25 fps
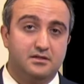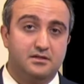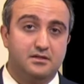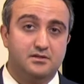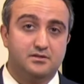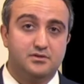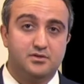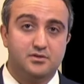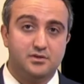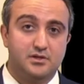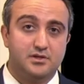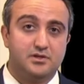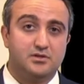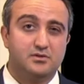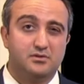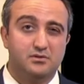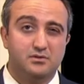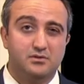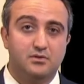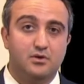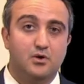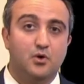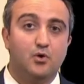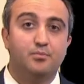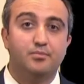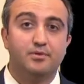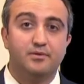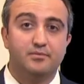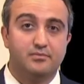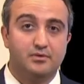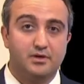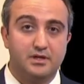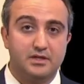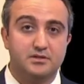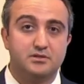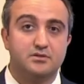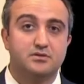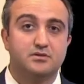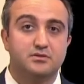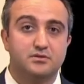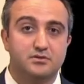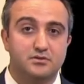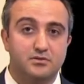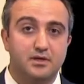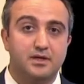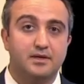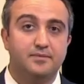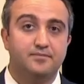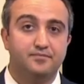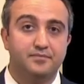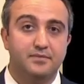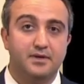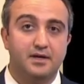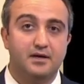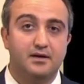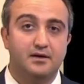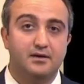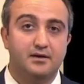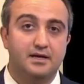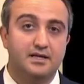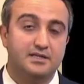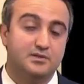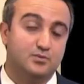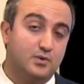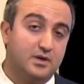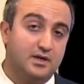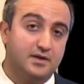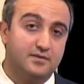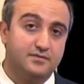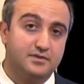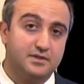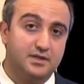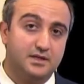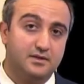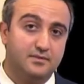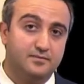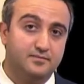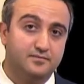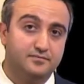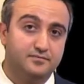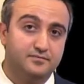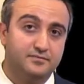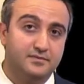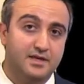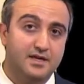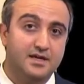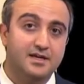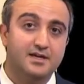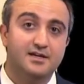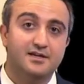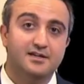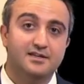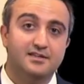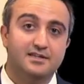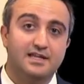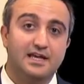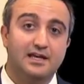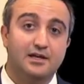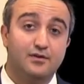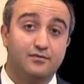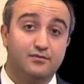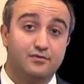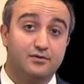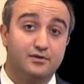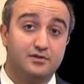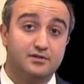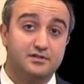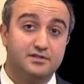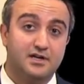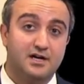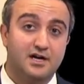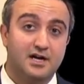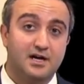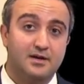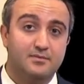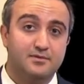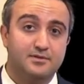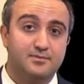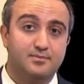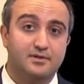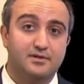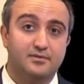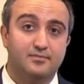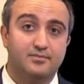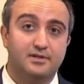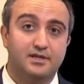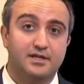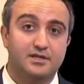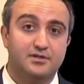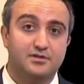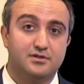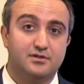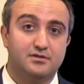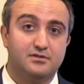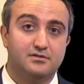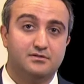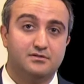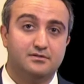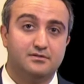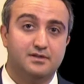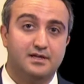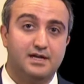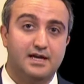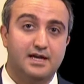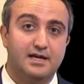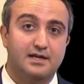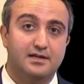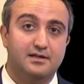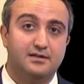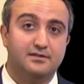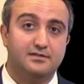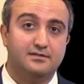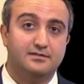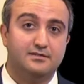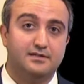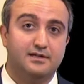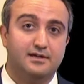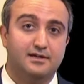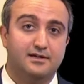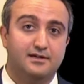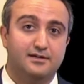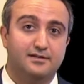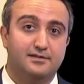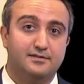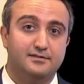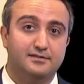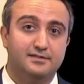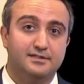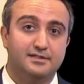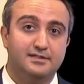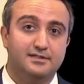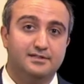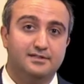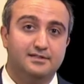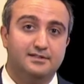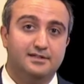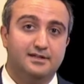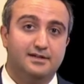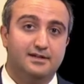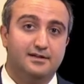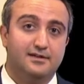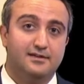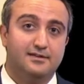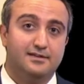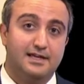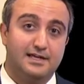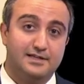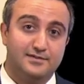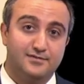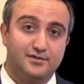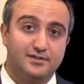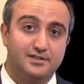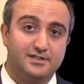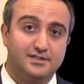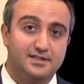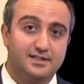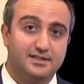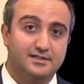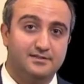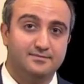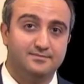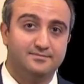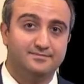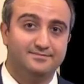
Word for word: uh, traditional open brain surgery uh, as we have seen. Thank you for your time. It's been a pleasure, and uh, uh, thanks for listening.